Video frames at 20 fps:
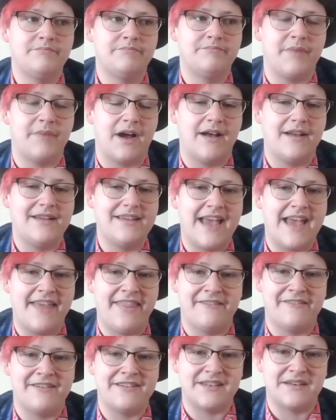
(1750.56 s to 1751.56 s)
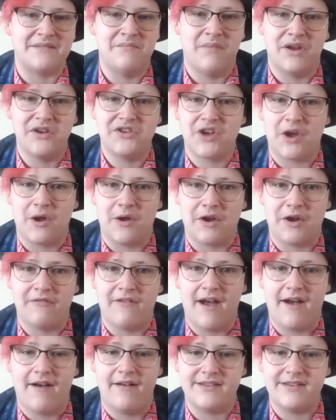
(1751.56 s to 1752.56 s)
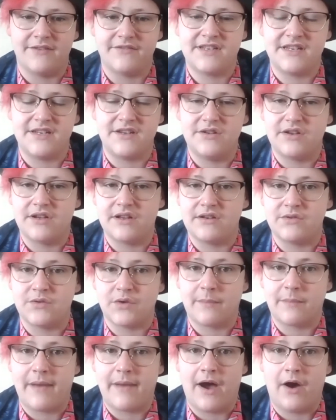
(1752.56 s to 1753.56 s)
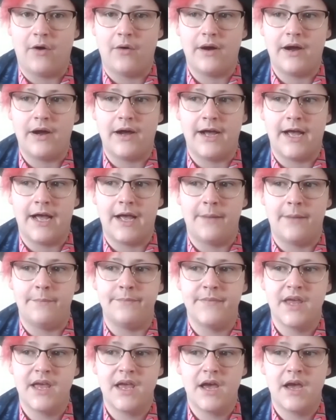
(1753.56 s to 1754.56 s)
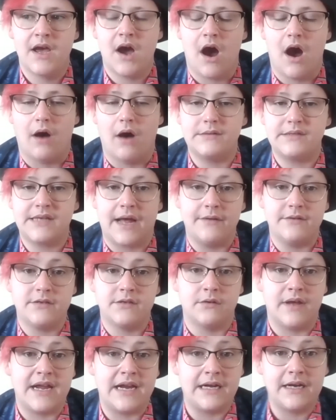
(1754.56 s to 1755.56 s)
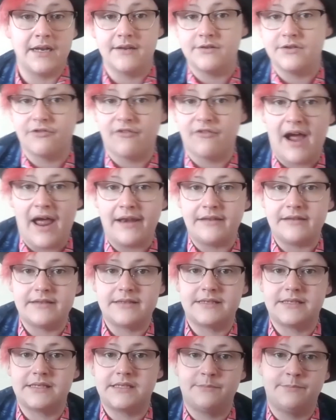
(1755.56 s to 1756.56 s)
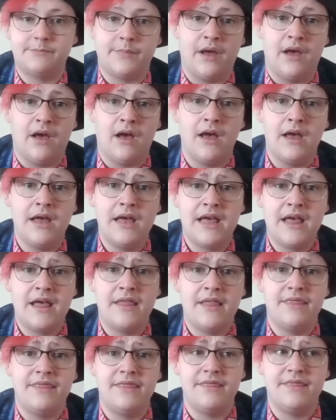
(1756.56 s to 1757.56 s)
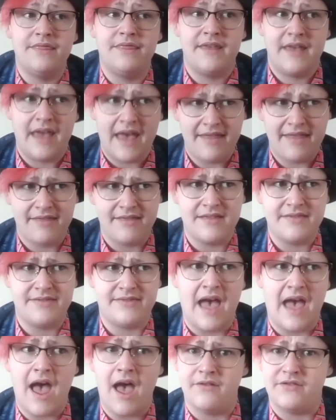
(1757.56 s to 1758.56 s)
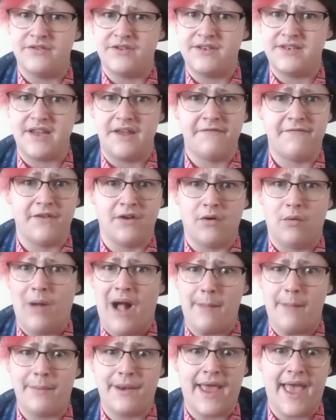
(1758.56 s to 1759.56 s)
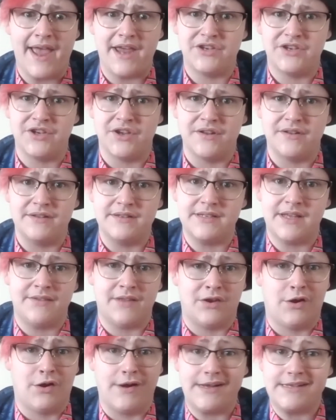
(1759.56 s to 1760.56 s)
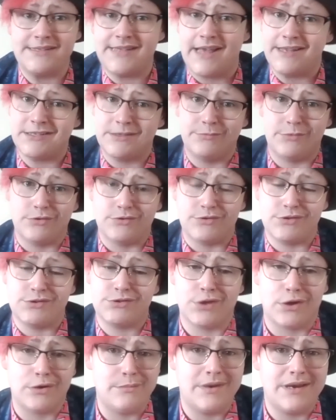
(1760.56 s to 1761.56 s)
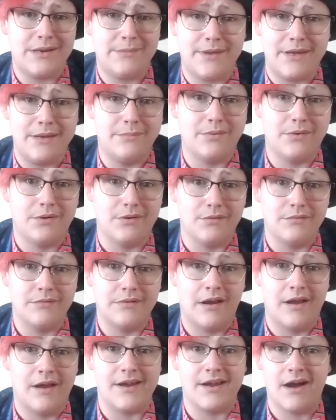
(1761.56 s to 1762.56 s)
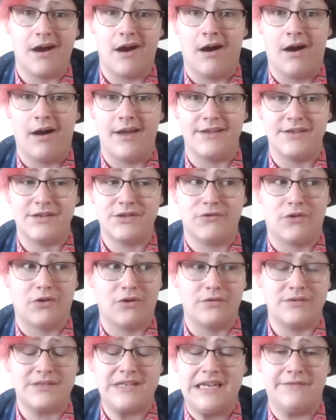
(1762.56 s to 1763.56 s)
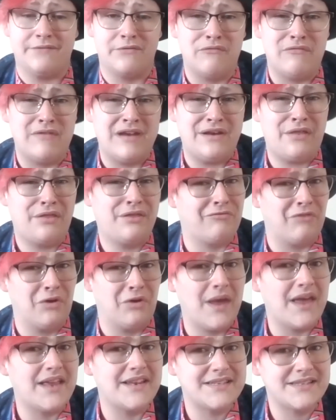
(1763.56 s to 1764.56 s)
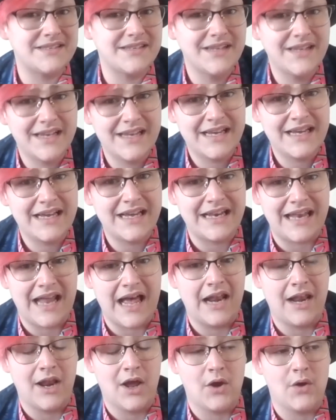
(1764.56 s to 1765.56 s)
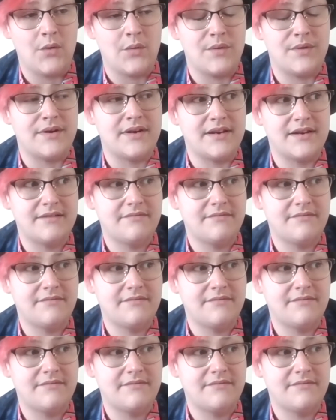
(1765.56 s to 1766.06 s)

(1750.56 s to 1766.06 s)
But yeah, there isn't much going around. Obviously, you can talk about Arts Council England grants, but they're difficult applications and they're not accessible to so many people. Like, I struggle to even read through it, let alone